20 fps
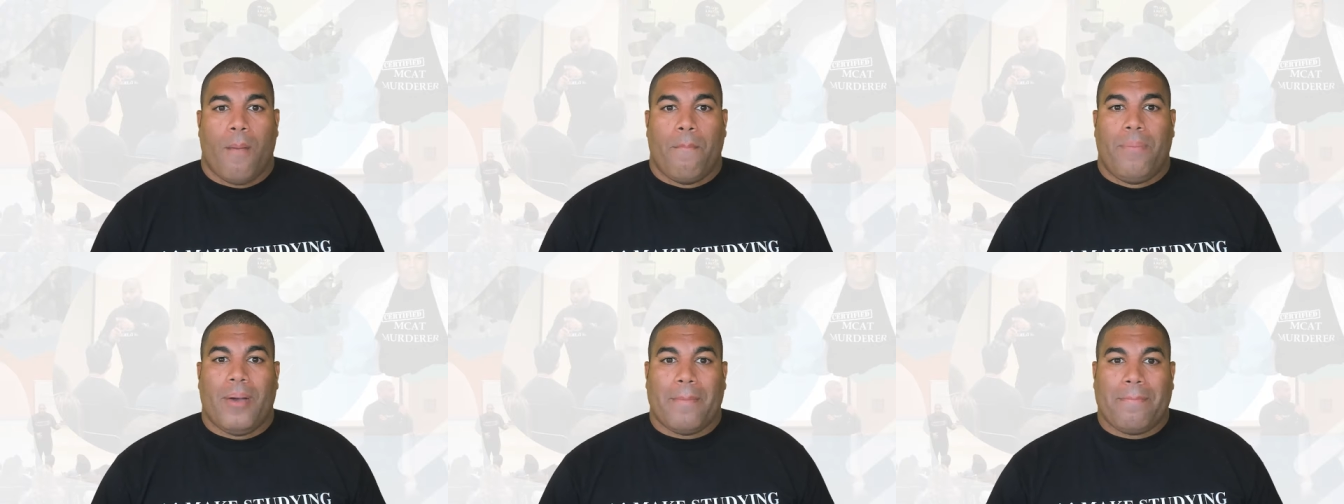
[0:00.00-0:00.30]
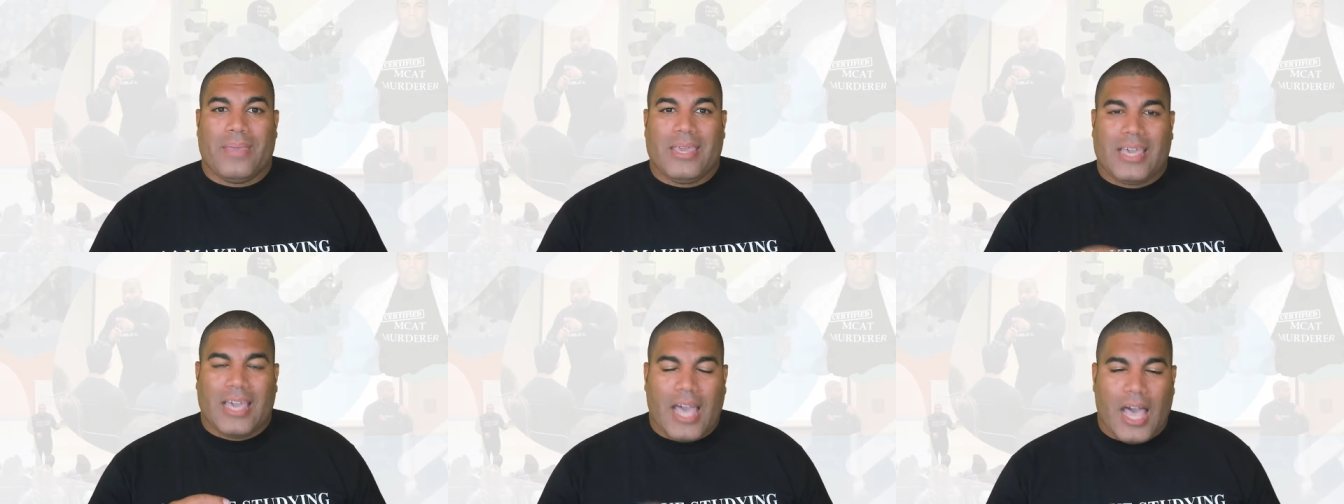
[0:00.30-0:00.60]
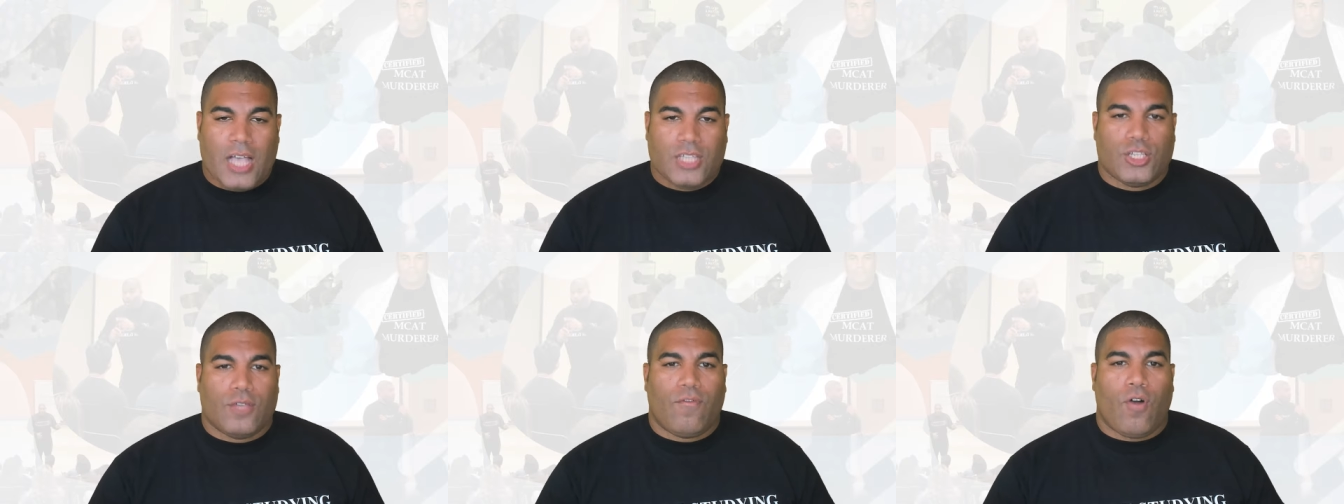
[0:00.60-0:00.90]
but
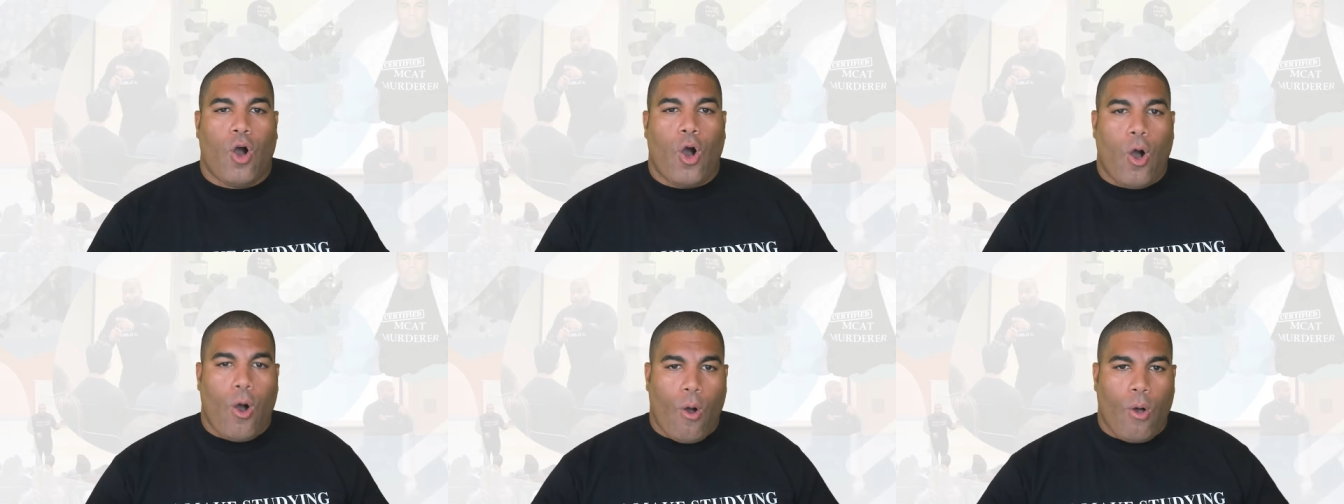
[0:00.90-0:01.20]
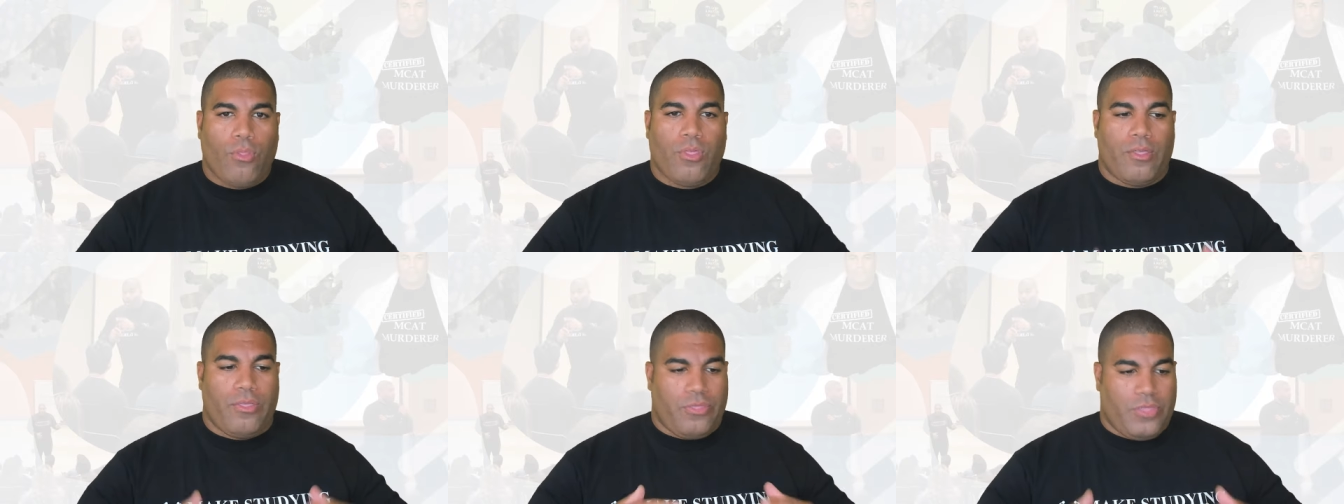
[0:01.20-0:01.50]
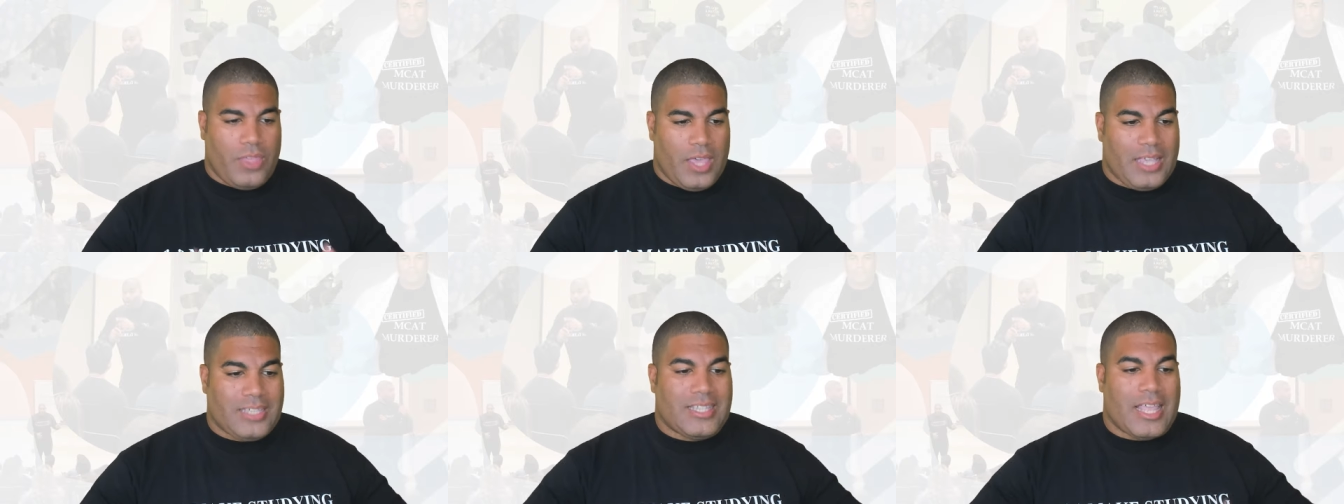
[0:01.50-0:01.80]
because of all the
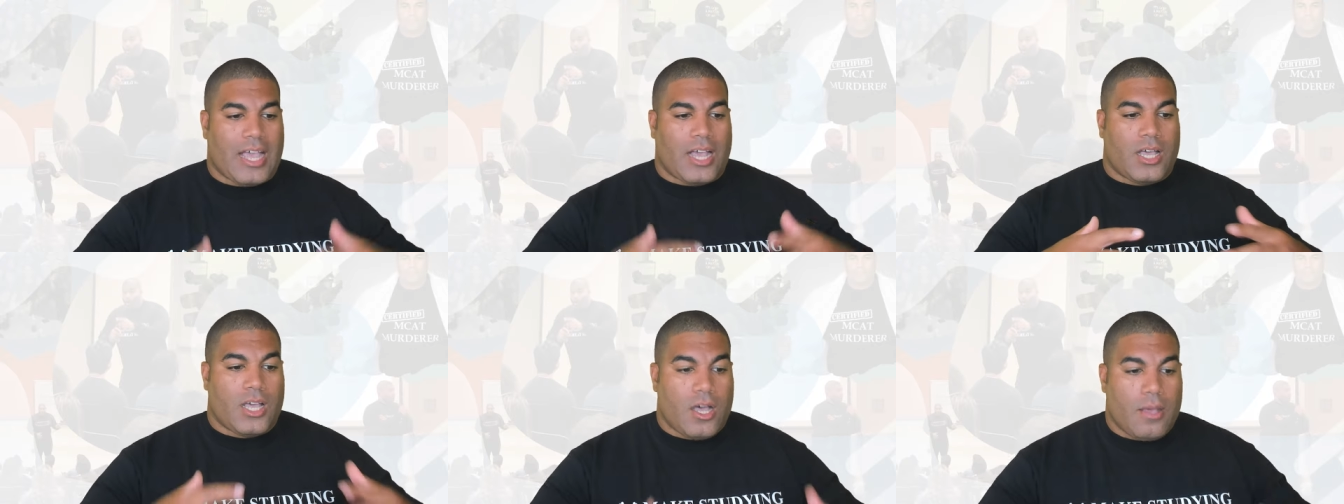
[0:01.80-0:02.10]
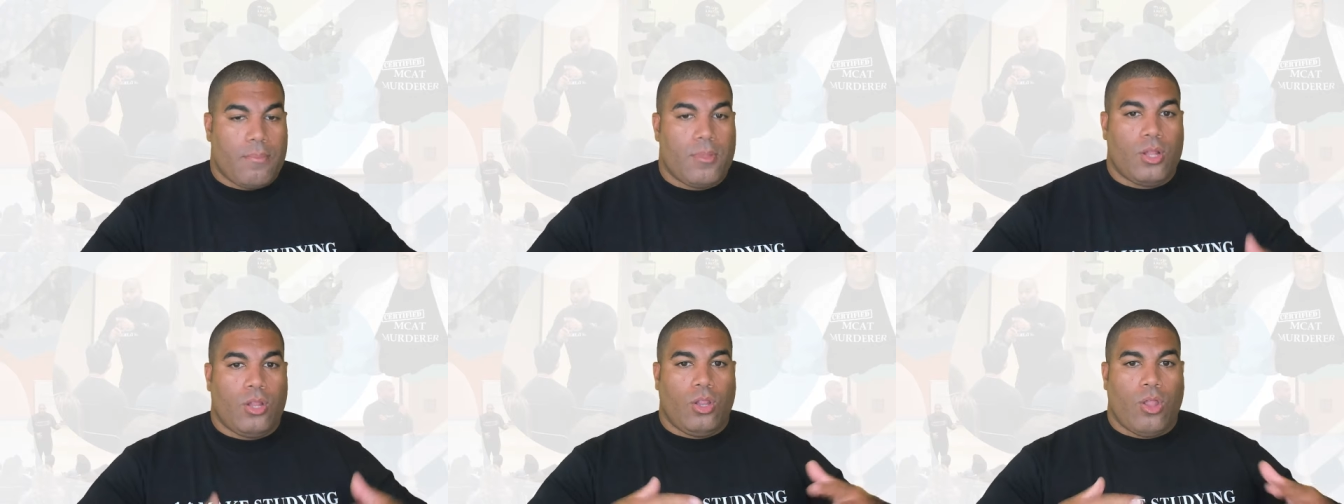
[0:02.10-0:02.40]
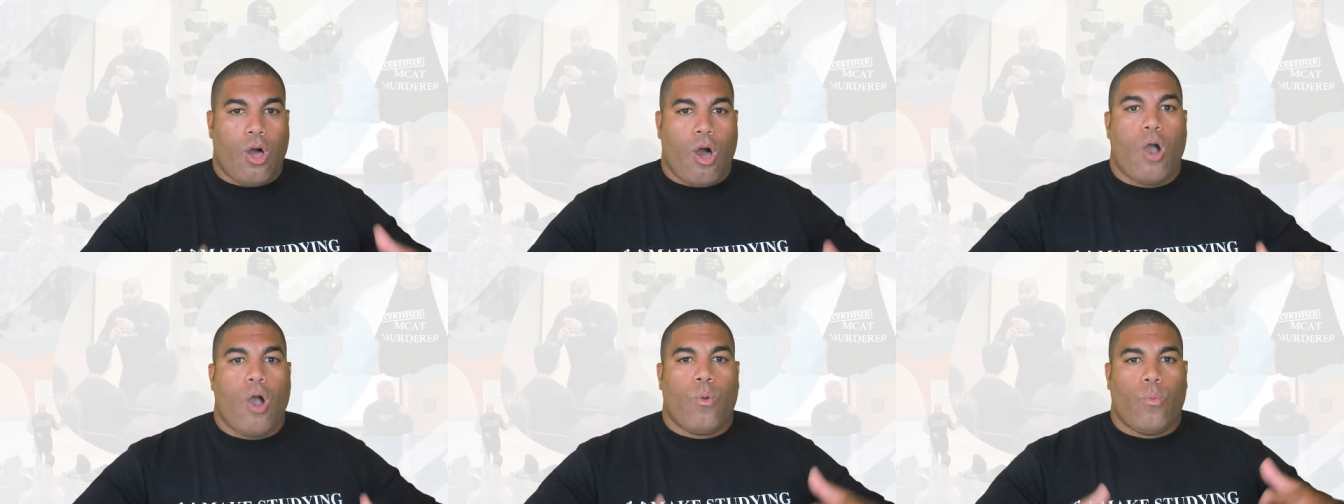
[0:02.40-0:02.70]
things that come
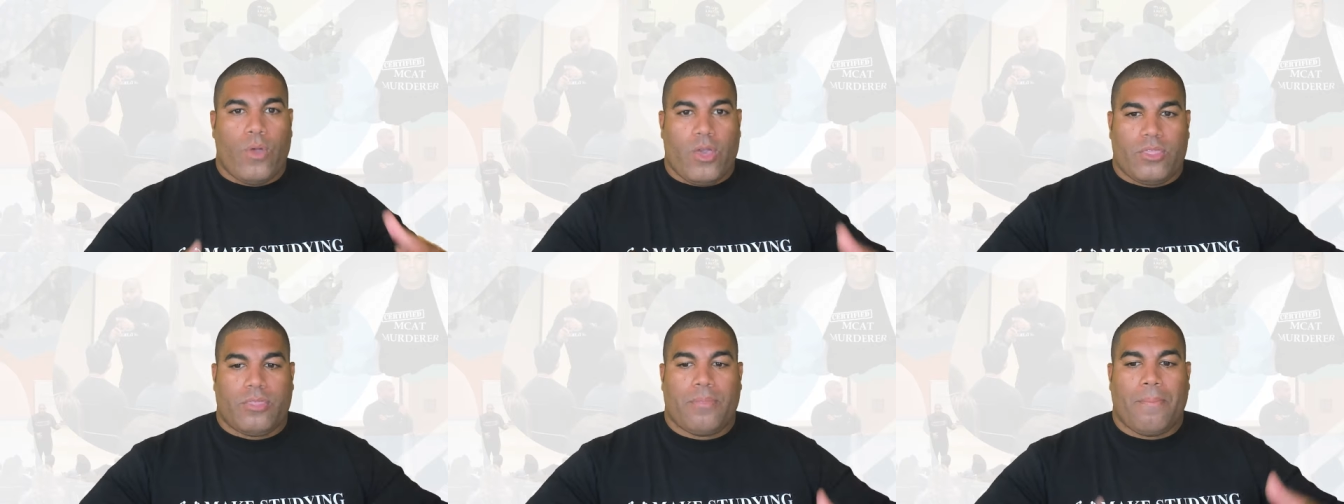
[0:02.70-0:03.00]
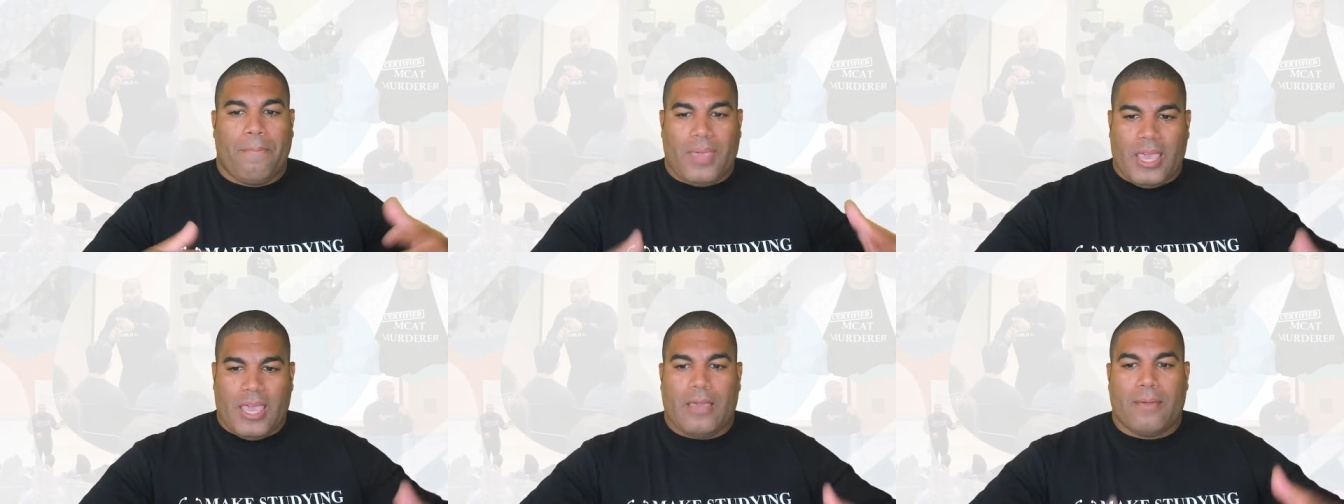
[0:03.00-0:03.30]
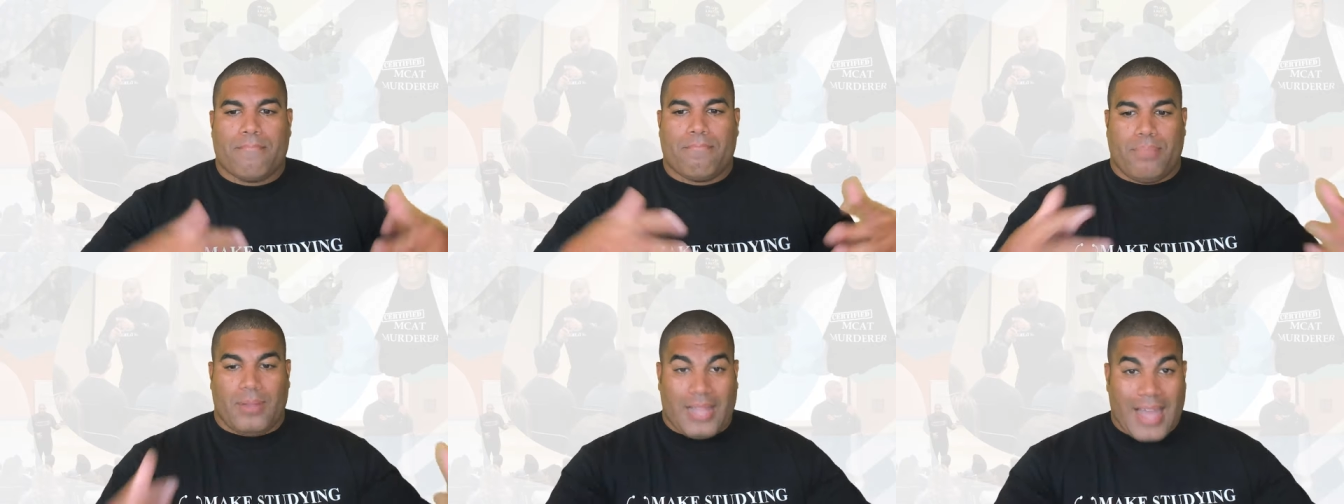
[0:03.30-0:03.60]
along with
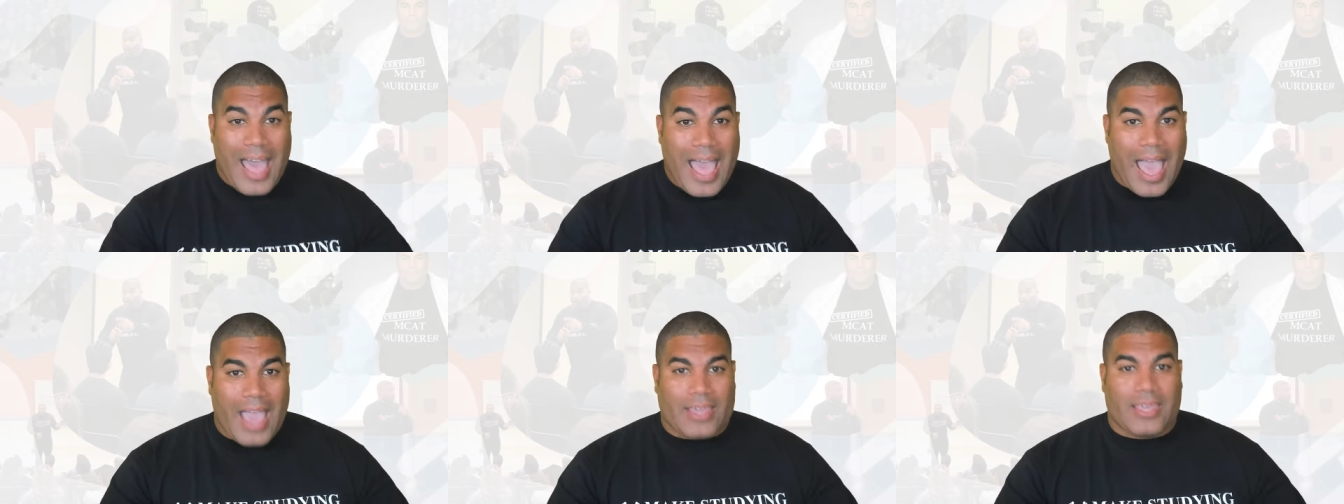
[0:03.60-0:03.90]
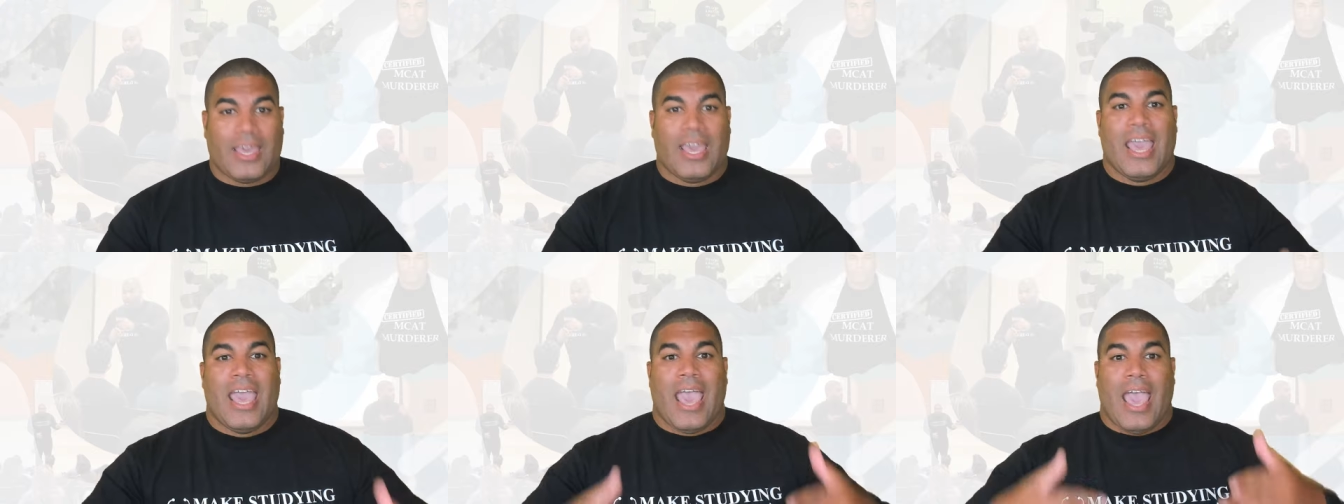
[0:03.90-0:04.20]
being black